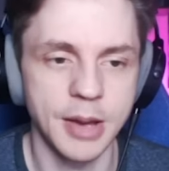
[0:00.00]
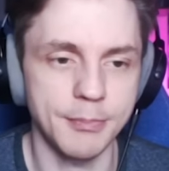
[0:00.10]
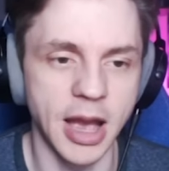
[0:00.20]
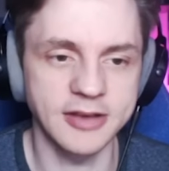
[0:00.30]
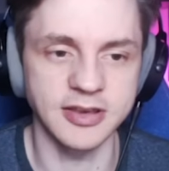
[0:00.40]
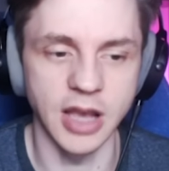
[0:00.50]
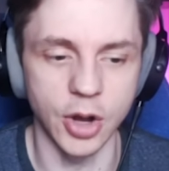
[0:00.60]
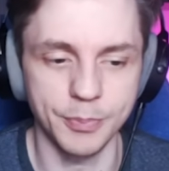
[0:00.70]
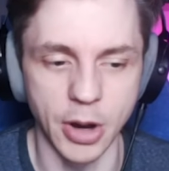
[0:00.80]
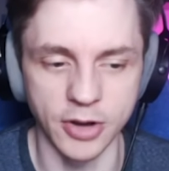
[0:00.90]
maxing
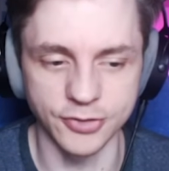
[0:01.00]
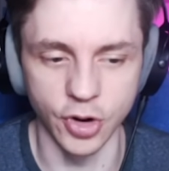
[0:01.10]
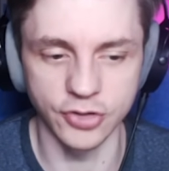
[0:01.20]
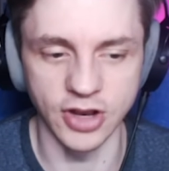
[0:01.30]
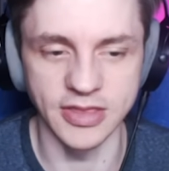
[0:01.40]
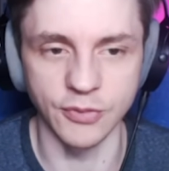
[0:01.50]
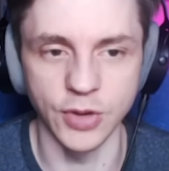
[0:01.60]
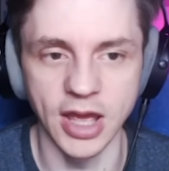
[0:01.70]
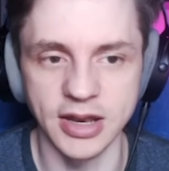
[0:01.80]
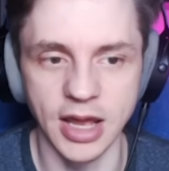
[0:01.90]
out Power Surge, and then
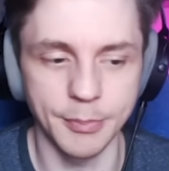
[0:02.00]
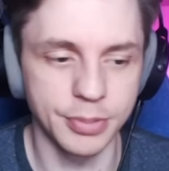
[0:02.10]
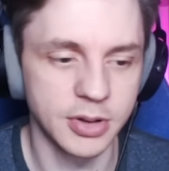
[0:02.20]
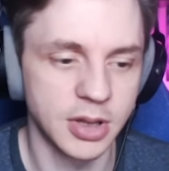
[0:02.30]
we end up,